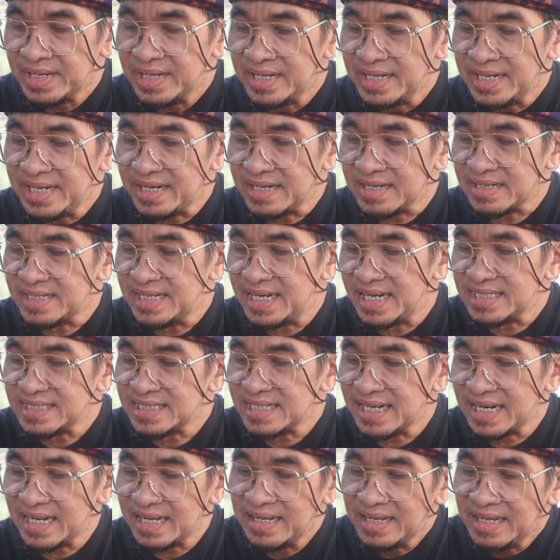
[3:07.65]
Here, there's
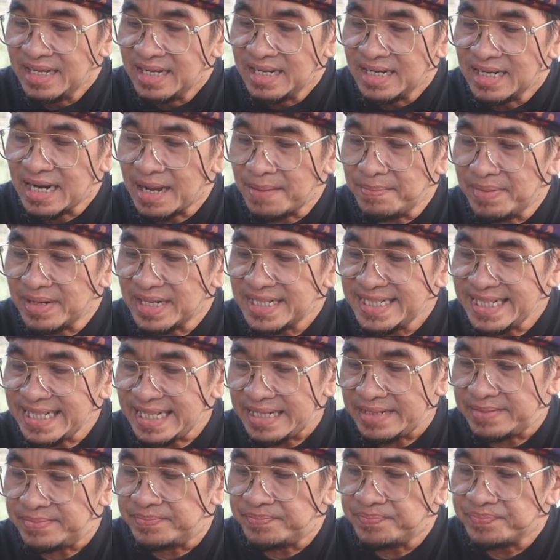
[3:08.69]
a number
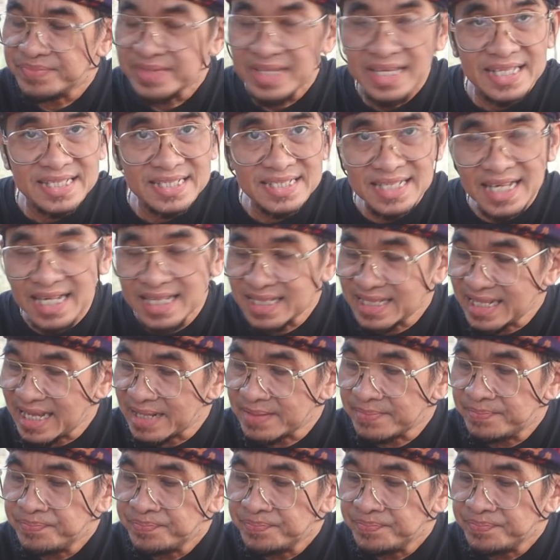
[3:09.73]
D. It said that